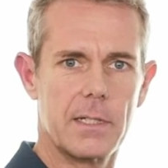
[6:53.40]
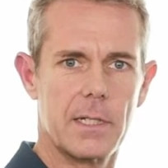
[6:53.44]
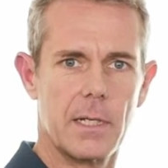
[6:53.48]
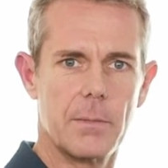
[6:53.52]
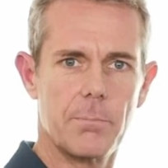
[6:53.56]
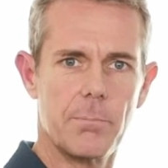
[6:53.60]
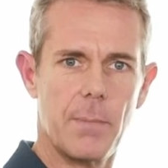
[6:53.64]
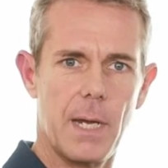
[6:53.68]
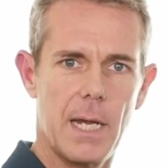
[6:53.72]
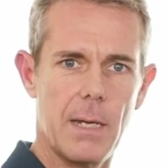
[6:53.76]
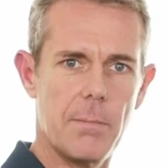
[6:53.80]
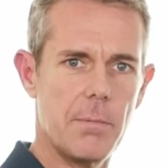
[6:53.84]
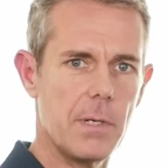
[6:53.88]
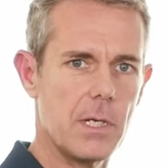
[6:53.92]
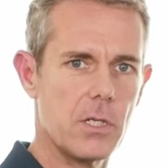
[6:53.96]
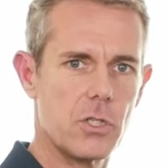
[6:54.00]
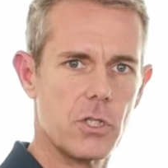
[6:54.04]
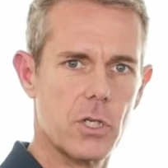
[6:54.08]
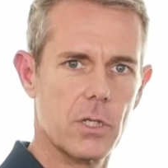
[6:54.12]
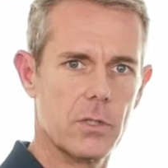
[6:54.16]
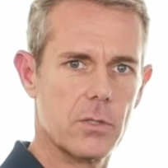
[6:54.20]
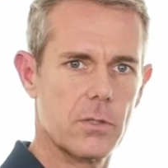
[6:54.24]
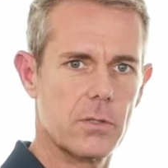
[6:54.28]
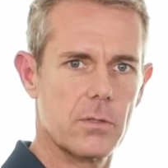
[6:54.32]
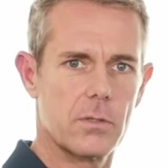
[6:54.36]
maybe
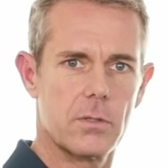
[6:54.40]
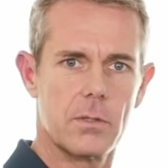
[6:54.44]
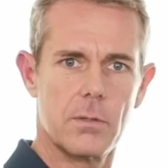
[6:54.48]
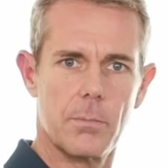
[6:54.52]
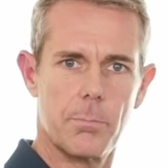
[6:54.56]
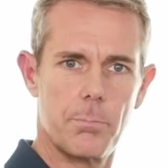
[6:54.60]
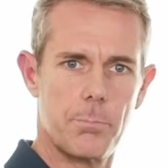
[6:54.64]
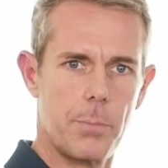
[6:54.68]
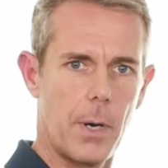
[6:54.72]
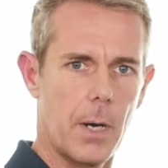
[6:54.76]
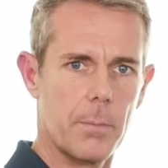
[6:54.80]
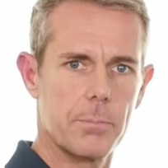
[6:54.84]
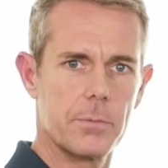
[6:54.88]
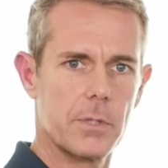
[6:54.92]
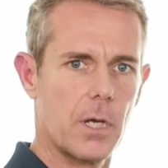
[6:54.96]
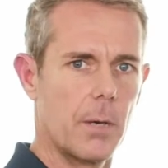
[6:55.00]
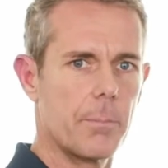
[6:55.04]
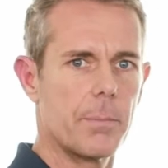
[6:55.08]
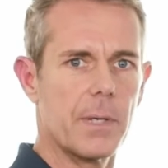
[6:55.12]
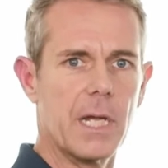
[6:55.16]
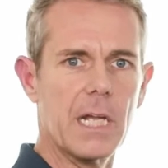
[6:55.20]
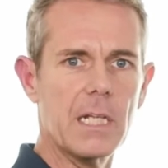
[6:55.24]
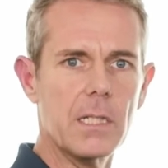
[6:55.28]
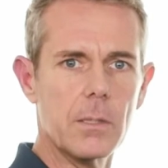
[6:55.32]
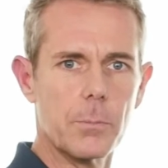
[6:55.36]
just pops
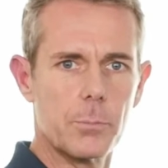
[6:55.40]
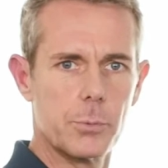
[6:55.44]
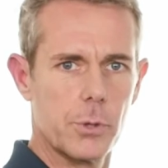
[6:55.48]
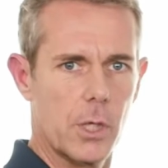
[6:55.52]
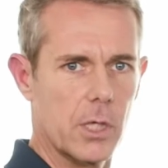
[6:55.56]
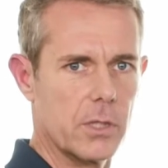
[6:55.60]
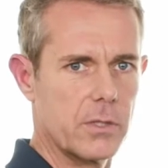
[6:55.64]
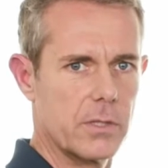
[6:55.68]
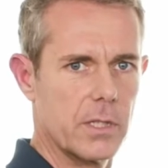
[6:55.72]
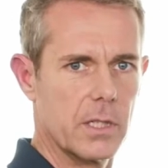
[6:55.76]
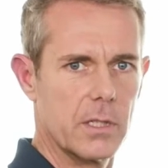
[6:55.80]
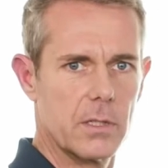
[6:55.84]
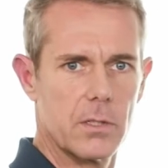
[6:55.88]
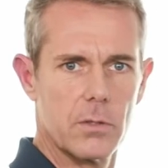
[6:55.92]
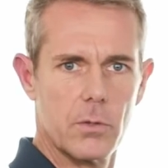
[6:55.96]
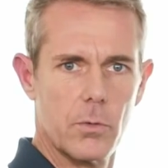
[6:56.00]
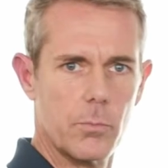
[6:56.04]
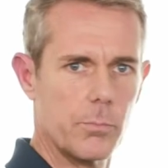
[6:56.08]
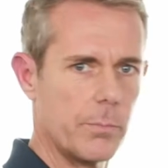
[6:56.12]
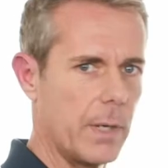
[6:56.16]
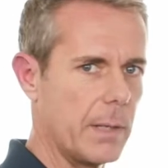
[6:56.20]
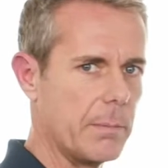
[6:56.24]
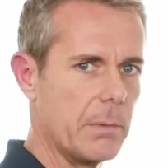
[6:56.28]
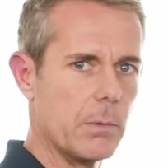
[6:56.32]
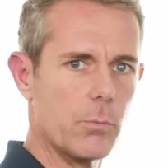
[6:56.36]
up in the project
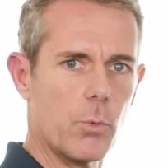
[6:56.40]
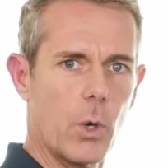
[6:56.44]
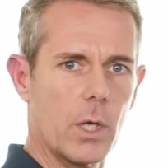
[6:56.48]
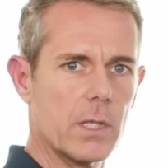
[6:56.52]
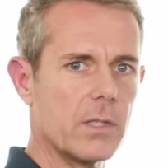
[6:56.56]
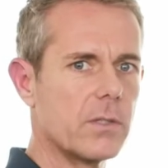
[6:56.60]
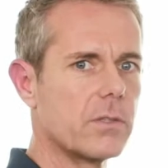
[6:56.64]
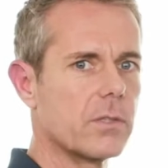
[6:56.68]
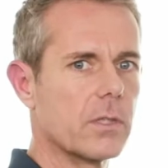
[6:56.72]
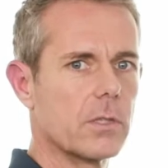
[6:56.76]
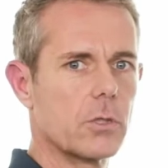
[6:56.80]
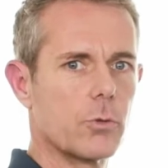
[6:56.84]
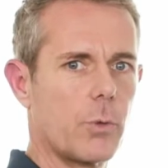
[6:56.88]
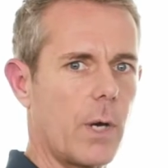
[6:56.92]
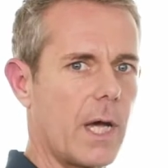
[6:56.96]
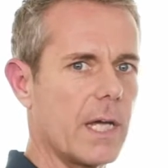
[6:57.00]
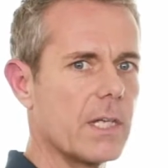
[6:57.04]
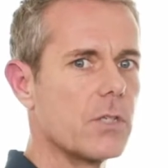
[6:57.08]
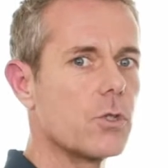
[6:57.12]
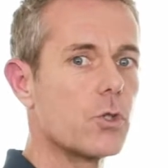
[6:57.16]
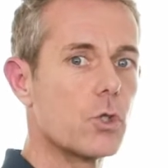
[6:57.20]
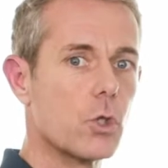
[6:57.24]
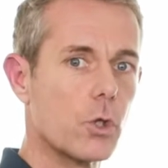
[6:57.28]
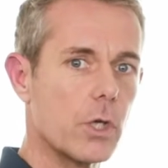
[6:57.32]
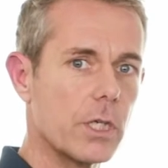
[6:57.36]
maybe once or
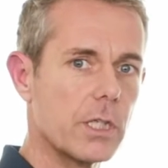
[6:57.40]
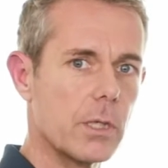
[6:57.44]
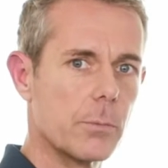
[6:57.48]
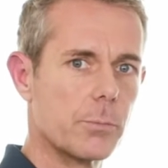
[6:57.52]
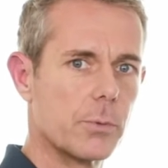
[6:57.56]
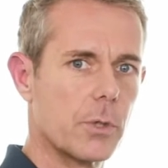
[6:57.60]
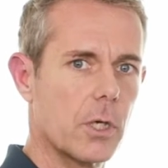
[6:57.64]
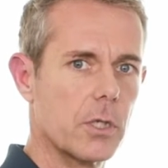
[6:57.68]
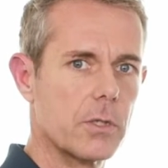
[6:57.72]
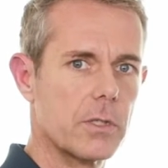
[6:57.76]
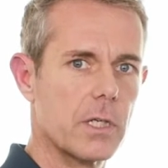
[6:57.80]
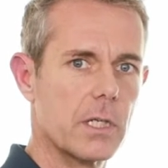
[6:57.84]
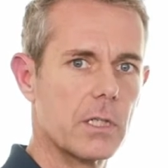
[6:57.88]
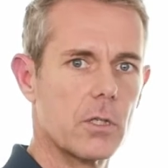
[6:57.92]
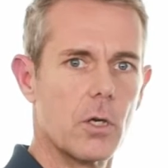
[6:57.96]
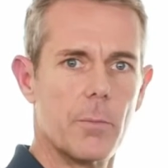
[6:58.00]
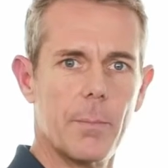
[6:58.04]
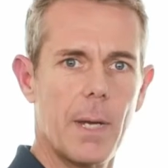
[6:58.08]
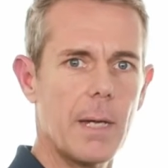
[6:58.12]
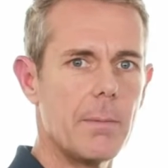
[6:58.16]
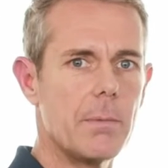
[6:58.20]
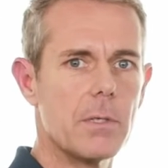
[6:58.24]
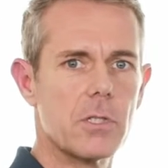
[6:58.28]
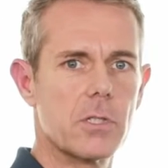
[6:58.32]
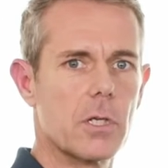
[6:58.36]
twice during the project, or
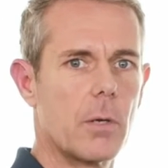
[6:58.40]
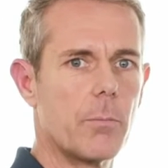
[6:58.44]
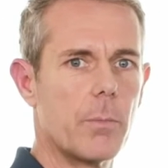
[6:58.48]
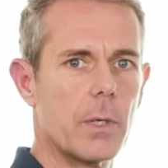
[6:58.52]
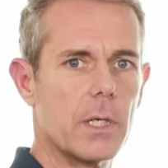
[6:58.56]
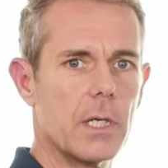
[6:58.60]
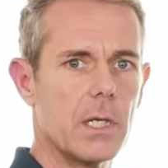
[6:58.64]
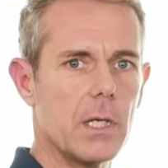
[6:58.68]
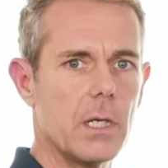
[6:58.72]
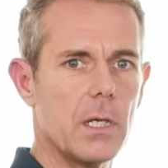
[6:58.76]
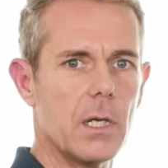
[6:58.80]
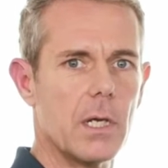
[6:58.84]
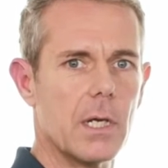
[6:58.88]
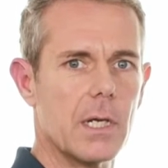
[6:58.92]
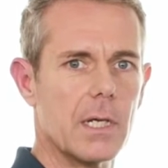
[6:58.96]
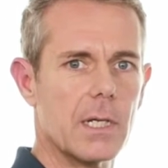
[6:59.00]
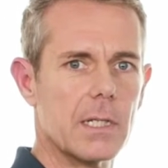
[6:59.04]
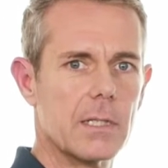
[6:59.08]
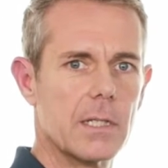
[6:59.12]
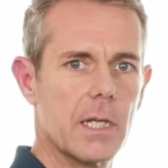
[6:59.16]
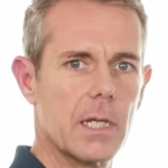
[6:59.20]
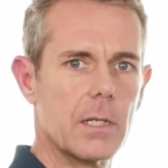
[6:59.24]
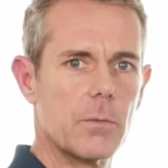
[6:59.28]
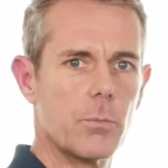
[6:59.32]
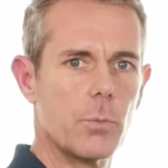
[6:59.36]
maybe somebody
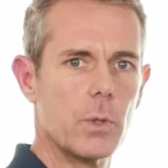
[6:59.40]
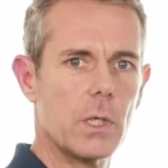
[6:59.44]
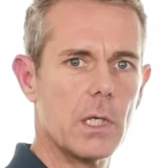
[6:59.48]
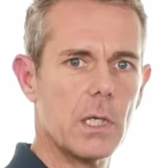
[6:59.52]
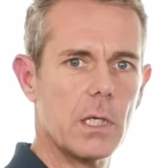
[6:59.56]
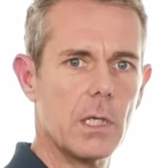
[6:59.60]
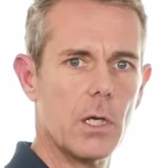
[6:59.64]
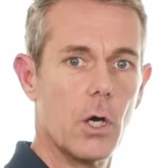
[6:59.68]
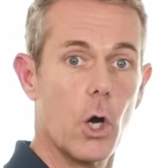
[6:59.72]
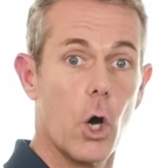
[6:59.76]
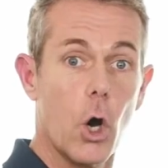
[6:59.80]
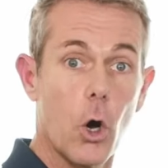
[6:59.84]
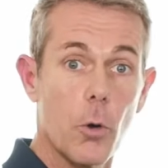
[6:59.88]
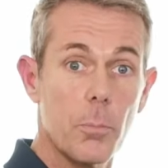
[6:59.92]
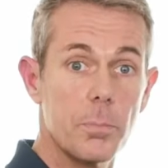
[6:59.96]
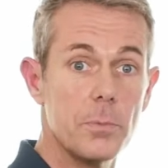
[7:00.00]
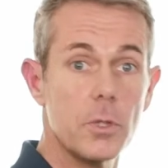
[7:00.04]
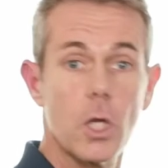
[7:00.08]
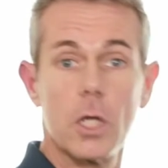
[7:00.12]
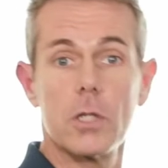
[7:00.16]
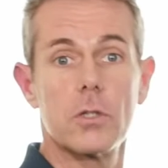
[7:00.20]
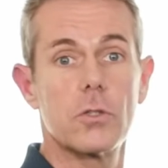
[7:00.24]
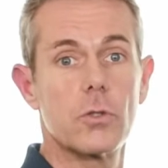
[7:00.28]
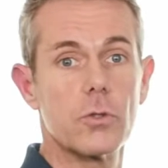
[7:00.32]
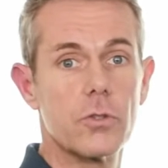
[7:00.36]
that we hope
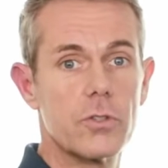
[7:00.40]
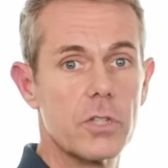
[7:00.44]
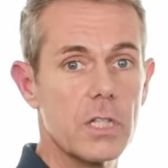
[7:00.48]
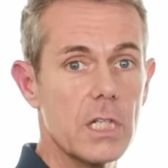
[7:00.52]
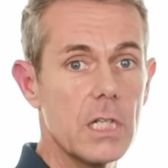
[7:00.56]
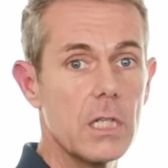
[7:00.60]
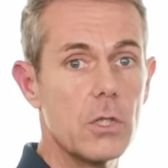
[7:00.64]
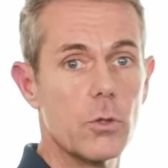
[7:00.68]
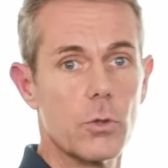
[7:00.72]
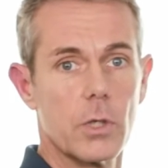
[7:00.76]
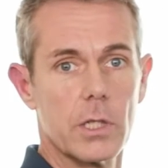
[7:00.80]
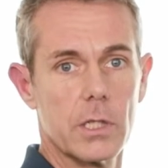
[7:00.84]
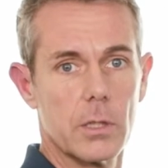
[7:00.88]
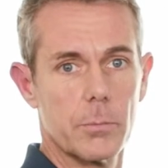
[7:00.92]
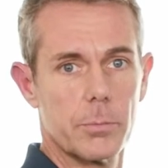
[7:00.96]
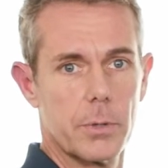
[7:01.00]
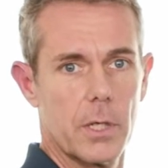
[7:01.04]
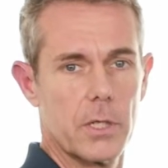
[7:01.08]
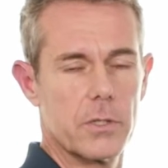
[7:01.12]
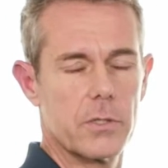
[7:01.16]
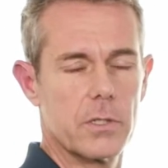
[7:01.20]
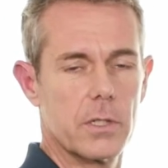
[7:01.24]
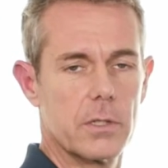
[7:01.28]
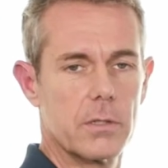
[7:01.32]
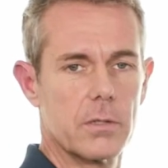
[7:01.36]
not to see during the
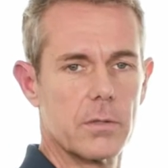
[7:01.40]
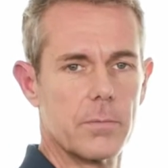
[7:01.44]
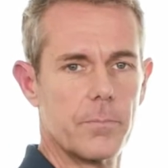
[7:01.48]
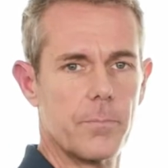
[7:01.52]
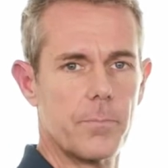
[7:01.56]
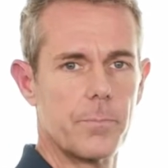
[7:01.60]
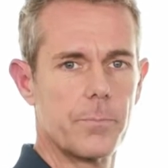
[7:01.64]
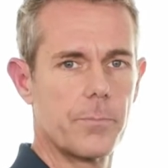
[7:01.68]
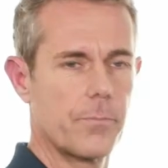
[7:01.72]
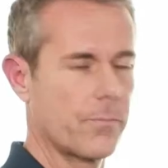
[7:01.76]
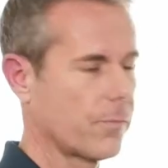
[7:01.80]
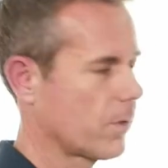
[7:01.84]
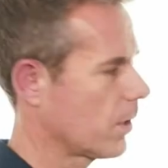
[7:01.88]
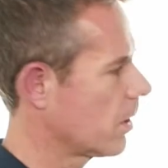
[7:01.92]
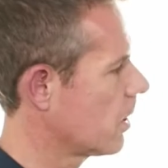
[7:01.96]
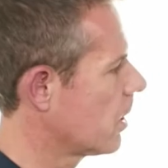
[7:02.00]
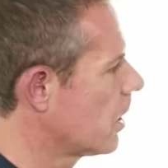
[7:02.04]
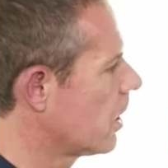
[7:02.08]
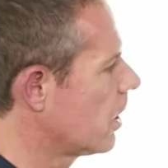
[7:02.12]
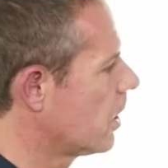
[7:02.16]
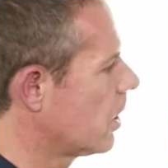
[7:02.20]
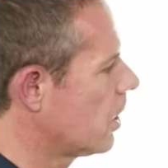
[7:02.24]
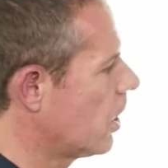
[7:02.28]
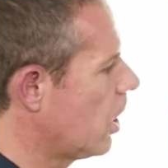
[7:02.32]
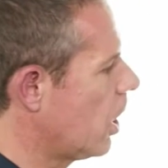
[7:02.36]
project.
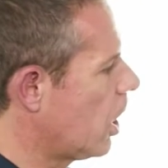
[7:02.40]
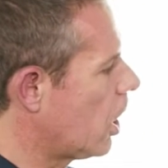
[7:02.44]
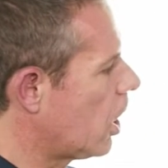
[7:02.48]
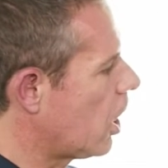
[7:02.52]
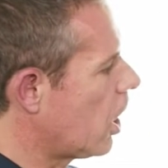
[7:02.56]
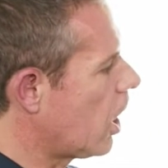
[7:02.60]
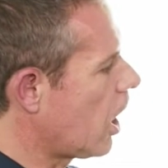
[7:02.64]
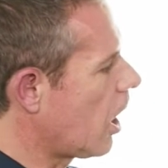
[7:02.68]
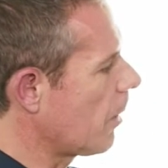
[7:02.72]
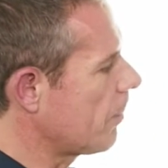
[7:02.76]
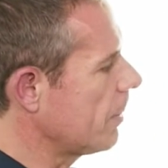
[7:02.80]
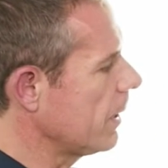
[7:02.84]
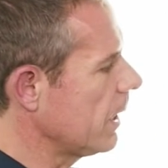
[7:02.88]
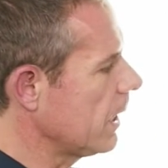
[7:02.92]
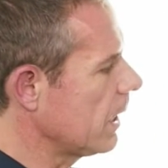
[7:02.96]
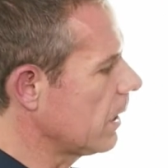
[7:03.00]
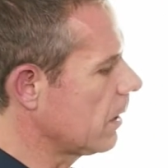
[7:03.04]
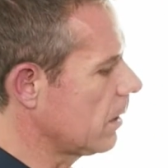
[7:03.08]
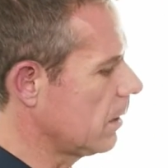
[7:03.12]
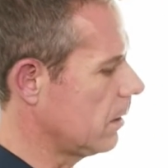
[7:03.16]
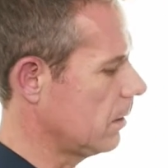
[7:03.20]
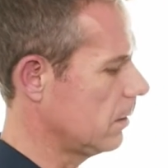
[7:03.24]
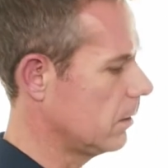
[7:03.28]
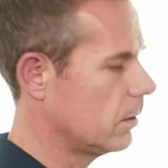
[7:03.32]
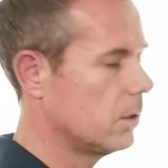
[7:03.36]
Up
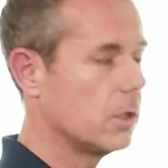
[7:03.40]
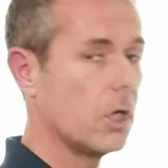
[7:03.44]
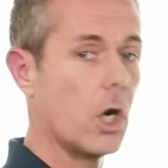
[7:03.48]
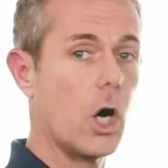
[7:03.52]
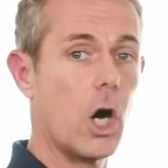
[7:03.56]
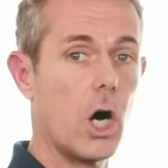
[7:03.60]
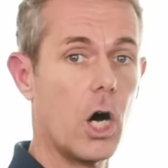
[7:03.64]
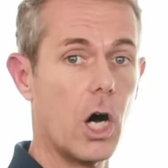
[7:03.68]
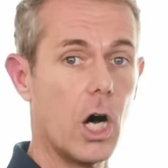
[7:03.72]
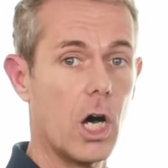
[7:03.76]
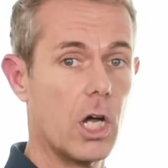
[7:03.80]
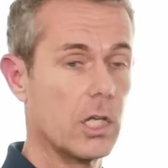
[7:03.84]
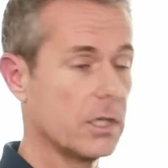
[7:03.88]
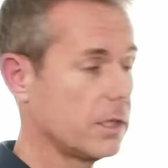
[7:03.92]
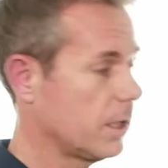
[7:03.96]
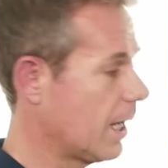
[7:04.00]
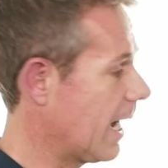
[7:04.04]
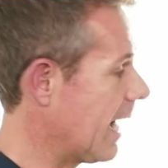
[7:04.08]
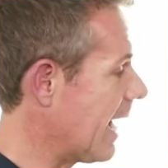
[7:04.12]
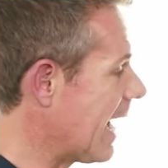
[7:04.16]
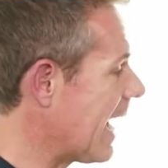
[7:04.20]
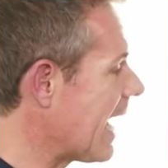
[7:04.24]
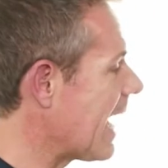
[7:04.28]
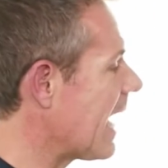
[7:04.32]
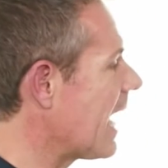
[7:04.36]
here on
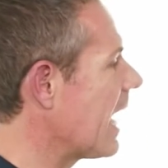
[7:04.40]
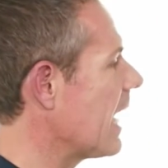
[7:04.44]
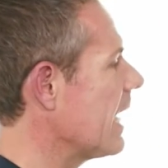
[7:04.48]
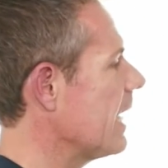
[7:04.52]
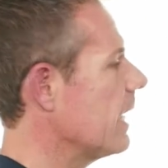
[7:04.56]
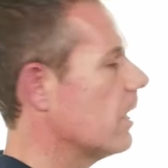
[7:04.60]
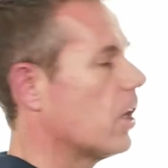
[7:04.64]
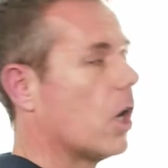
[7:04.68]
high